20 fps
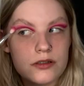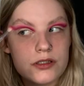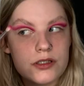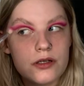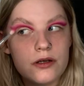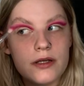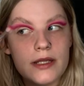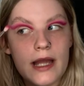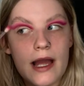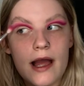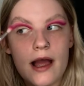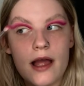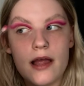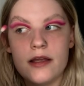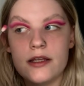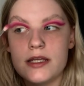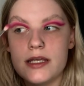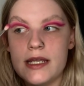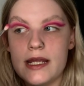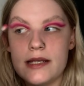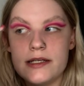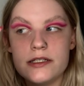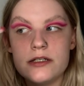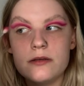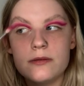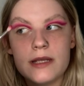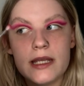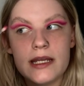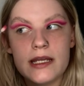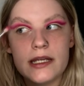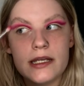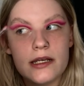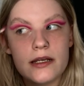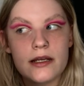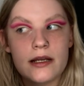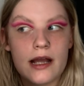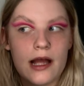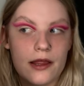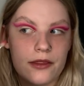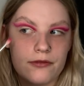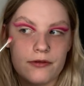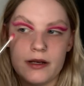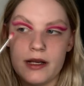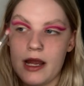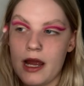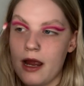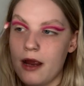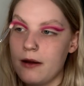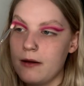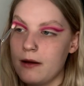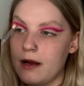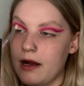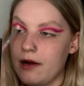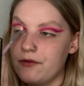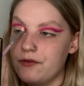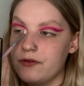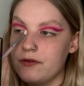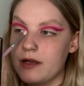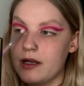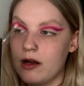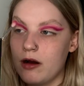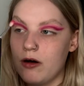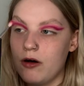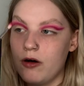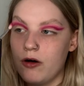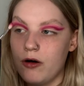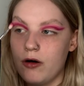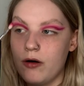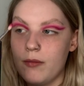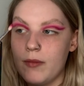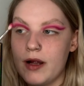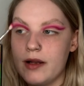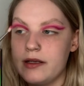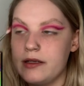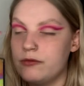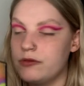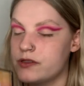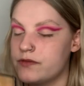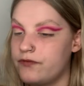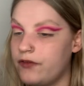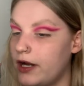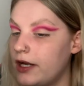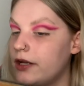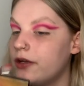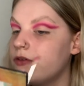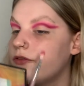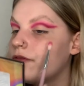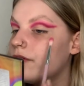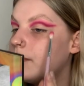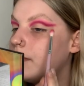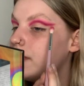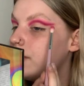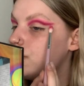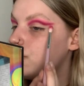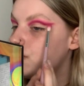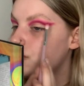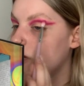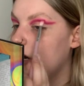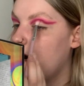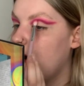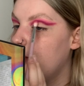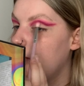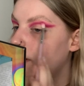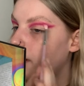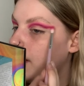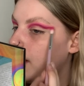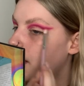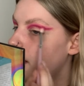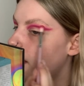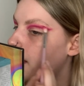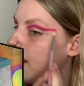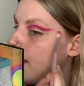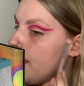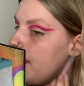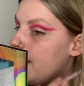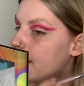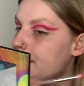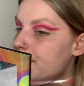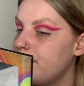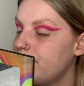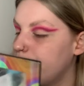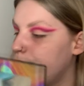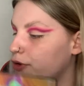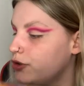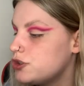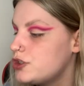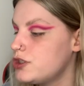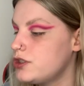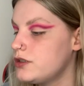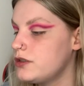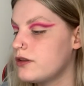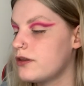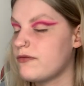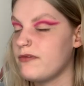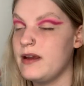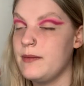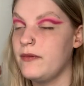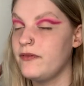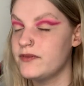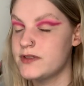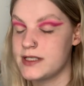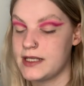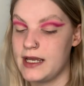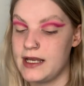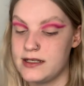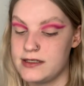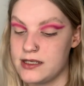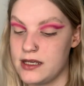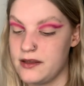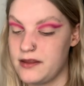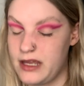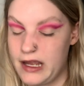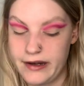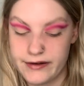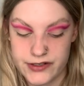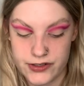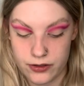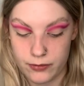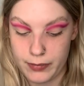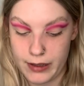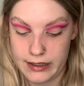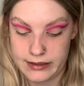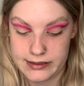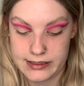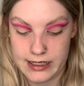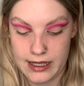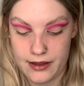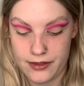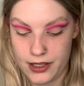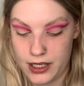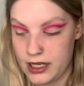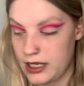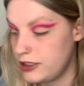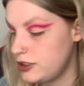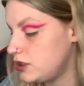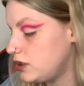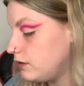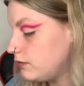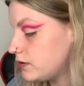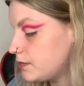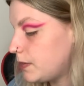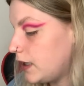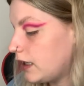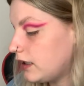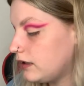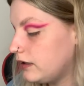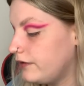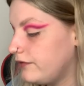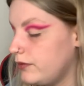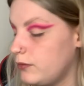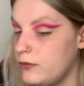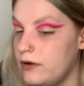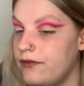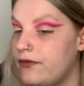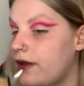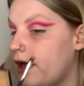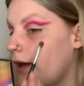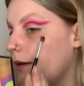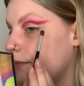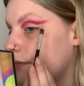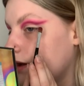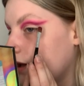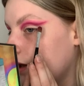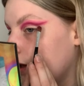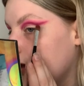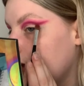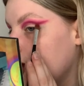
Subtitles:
So yeah, he ended up kicking Katherine out after he got home and he was fired from his job. But 3 months later, they ended up back together and she was back living with him.